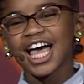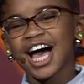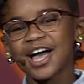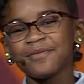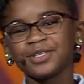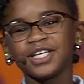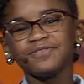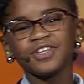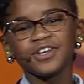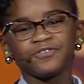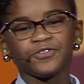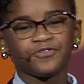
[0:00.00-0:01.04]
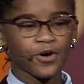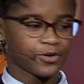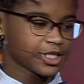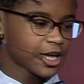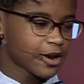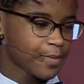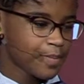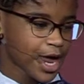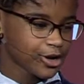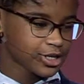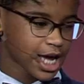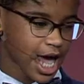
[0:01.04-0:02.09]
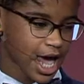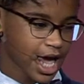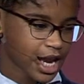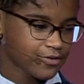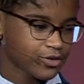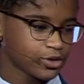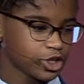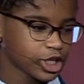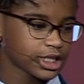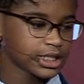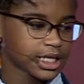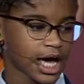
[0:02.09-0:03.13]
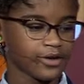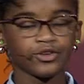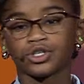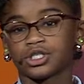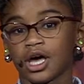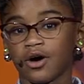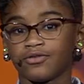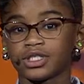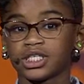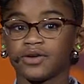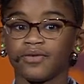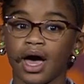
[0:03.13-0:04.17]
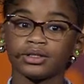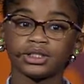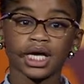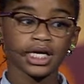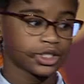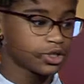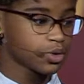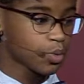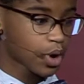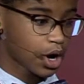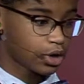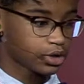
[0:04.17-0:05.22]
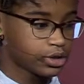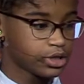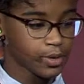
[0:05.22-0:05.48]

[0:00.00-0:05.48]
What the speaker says: I believe that if you focus on a better day and if you look inside of yourself instead of outside to the world,